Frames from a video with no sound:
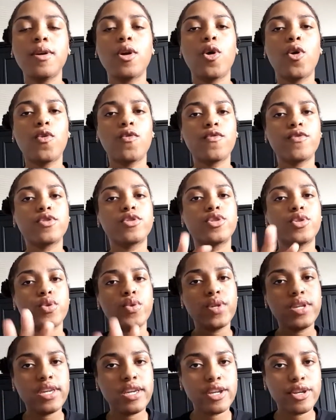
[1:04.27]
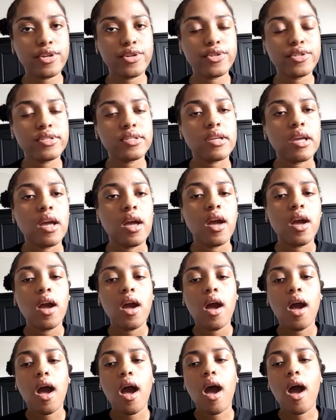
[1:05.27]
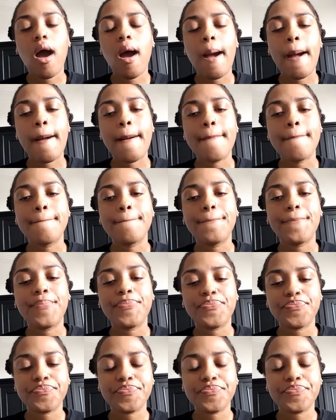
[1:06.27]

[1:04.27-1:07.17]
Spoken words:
bit over 2 years. Um,